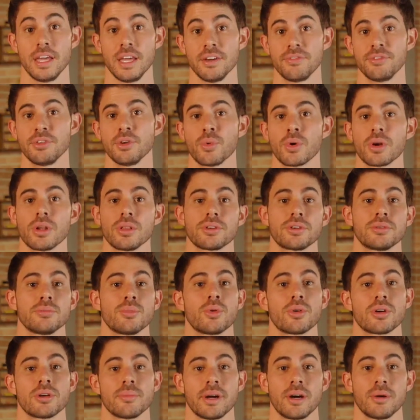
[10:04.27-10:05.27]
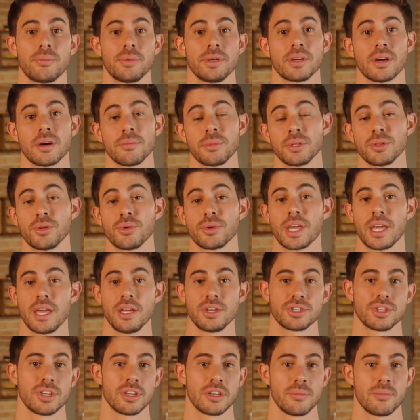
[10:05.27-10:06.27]
If you want to learn more about becoming
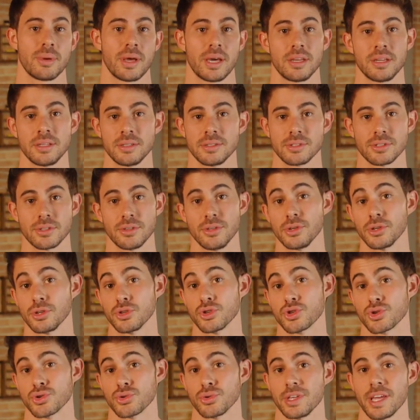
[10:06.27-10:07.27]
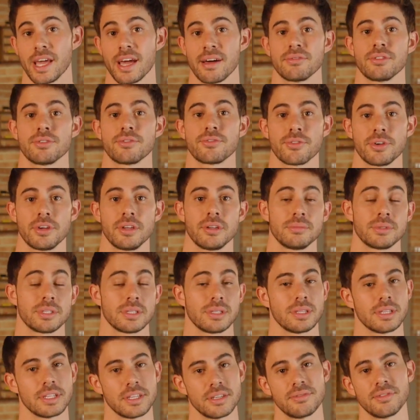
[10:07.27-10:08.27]
location independent so you can truly have the freedom to
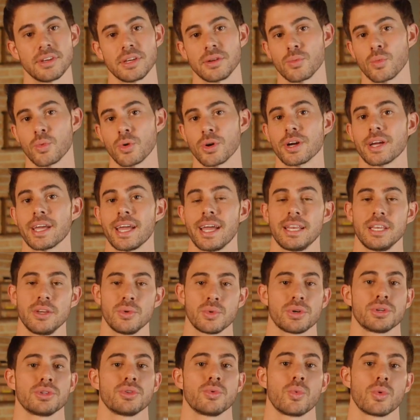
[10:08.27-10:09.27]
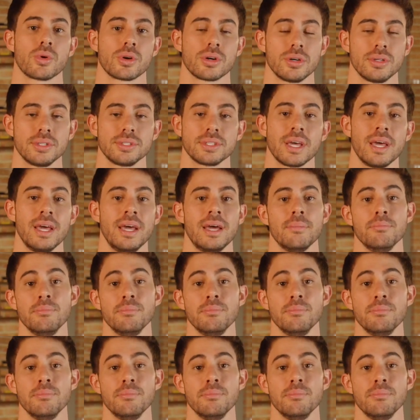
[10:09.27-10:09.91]
live and work anywhere in the world,